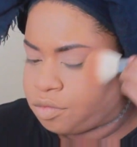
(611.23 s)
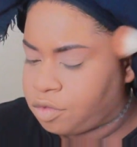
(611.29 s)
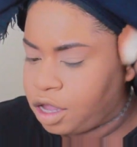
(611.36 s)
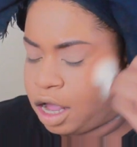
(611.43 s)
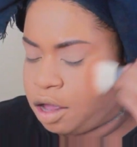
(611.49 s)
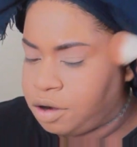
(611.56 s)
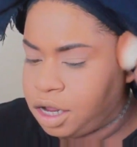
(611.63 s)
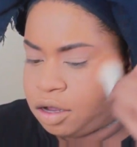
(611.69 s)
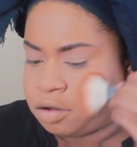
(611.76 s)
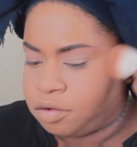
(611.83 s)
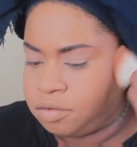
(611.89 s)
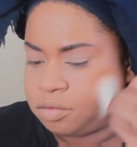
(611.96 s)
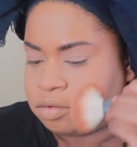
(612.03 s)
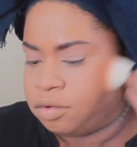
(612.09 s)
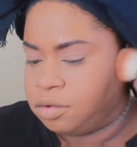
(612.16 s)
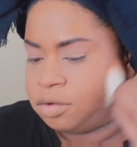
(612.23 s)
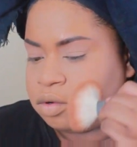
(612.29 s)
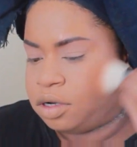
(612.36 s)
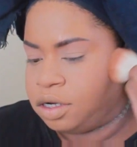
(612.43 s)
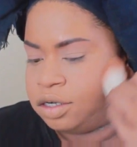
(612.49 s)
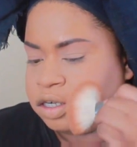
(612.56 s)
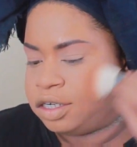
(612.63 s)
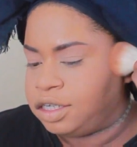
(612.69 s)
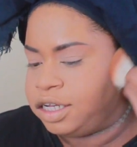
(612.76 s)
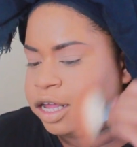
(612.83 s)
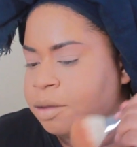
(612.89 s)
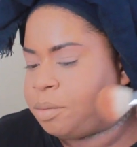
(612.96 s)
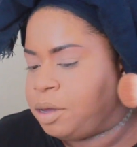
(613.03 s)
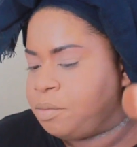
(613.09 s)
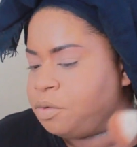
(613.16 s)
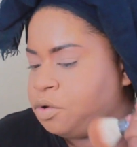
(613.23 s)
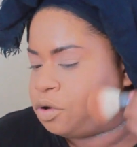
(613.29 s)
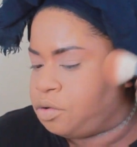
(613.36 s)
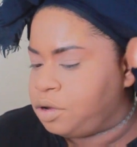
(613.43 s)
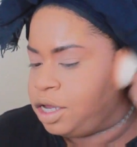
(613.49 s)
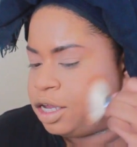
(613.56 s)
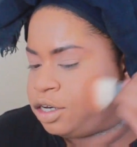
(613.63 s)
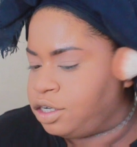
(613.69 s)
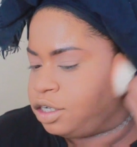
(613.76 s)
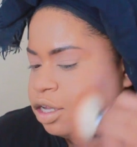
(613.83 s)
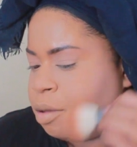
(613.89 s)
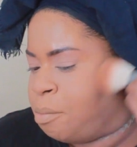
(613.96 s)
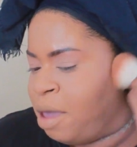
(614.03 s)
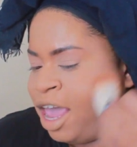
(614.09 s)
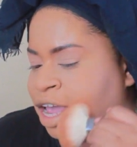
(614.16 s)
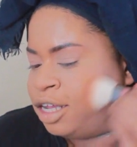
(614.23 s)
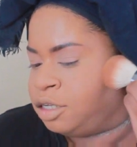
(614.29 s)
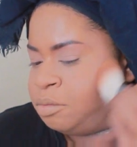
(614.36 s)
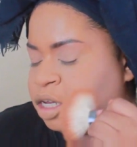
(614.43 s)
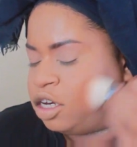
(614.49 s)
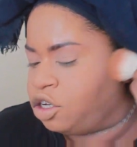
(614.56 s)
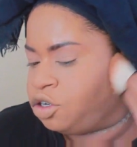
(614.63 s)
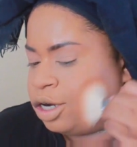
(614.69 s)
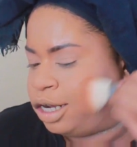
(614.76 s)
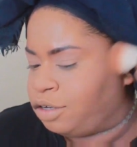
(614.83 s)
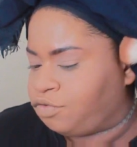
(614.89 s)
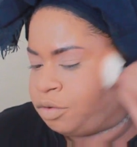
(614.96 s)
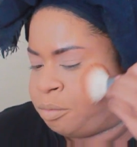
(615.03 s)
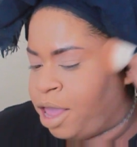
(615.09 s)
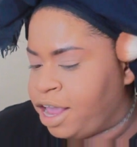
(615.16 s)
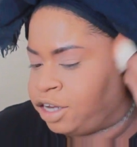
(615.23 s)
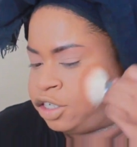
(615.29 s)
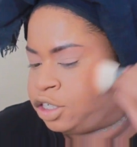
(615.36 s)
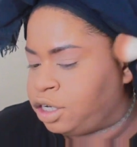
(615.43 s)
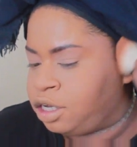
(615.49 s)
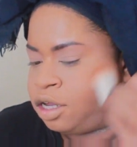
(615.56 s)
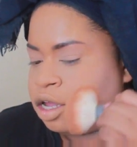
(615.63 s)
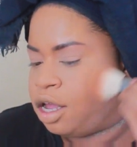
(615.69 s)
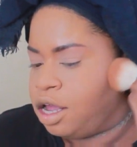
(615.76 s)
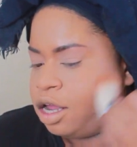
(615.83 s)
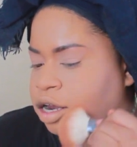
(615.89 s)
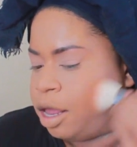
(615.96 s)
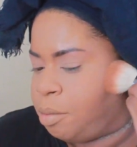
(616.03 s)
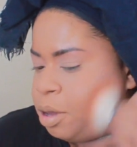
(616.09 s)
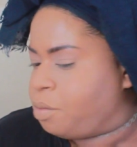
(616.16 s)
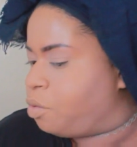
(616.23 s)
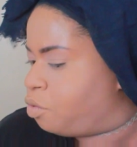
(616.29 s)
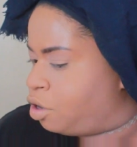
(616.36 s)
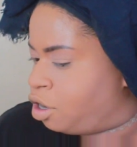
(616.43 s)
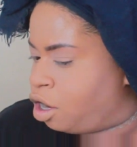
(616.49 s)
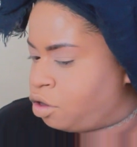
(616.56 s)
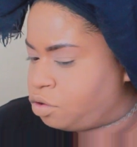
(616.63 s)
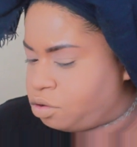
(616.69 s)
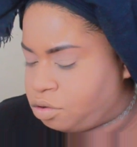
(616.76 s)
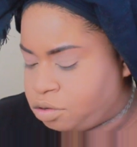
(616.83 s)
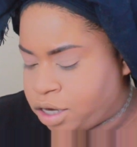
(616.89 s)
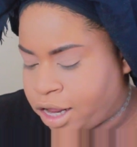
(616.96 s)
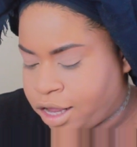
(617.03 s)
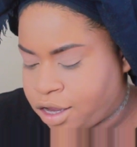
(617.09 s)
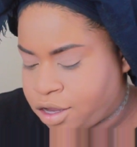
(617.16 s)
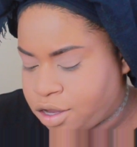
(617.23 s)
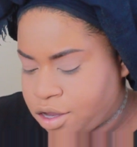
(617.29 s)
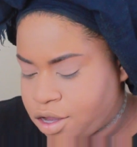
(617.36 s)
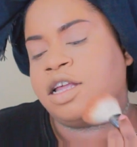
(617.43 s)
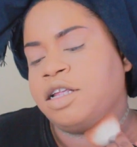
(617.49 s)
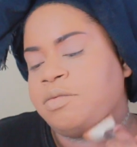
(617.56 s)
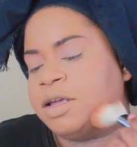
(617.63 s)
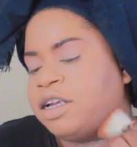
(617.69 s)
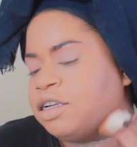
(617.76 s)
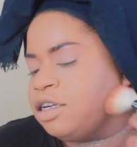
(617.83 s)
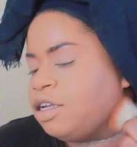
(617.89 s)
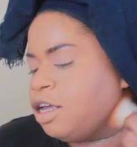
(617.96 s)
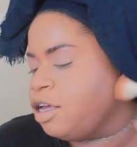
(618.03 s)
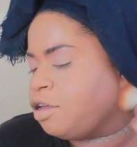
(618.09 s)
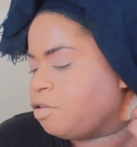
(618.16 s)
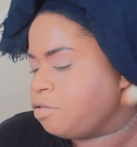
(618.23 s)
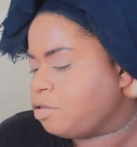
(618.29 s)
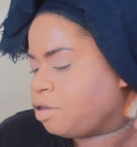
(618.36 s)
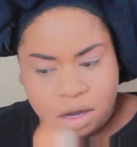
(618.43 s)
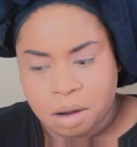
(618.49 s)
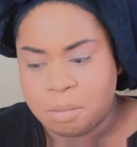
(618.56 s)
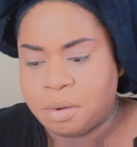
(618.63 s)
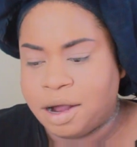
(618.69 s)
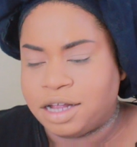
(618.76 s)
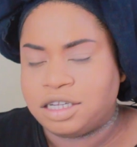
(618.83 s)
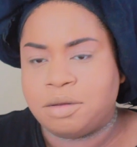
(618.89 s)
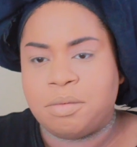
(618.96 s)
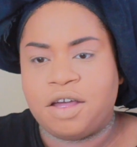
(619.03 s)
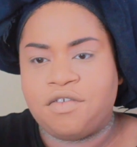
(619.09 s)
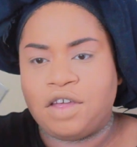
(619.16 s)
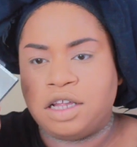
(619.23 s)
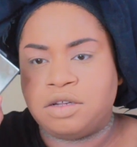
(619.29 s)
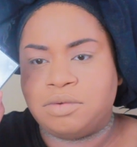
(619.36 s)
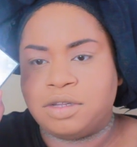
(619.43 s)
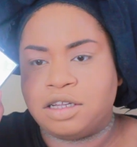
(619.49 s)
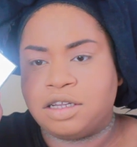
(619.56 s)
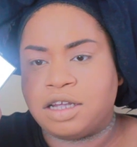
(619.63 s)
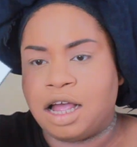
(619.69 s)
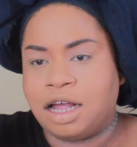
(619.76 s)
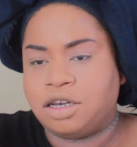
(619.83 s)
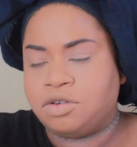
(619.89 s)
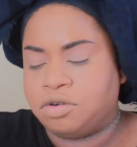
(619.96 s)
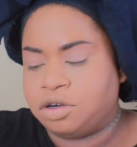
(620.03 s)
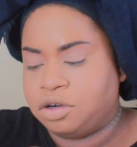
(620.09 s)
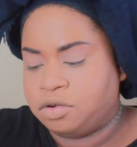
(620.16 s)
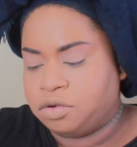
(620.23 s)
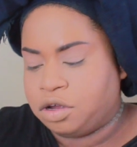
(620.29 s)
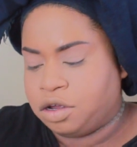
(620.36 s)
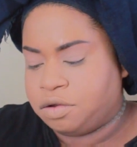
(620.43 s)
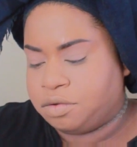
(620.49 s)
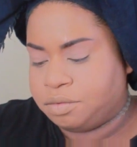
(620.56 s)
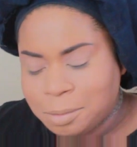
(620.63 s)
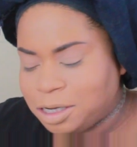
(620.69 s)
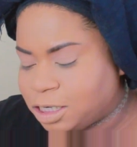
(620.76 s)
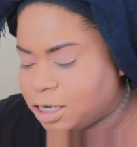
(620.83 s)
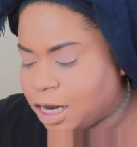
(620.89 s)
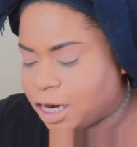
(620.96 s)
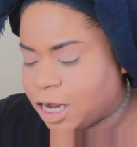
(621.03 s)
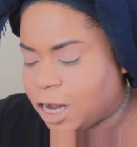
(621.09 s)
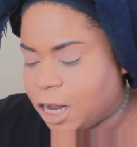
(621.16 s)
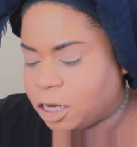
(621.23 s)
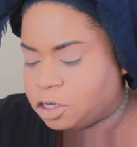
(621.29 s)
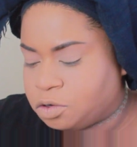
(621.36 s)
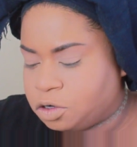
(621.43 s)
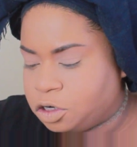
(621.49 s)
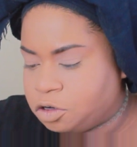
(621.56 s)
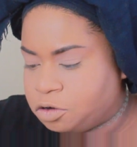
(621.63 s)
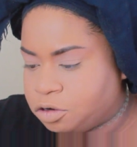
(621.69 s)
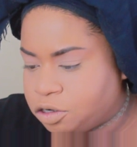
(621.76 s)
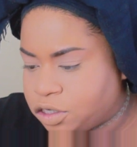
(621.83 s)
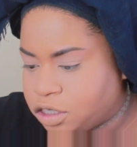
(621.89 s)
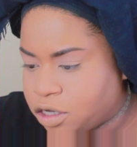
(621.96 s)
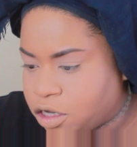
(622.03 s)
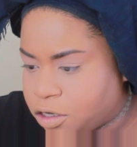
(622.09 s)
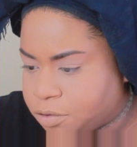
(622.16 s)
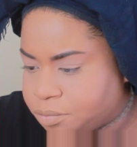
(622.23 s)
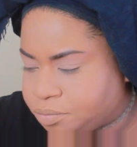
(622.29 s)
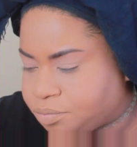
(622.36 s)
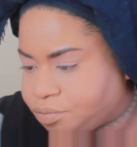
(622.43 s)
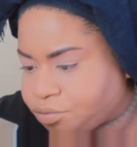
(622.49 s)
I don't know. Just seeing people do it, it just amazed me, the transformation that people will go through. Like, that's basically it. I'm bronzing my face with this contour duo. I mean, it's not a contour duo. It's a,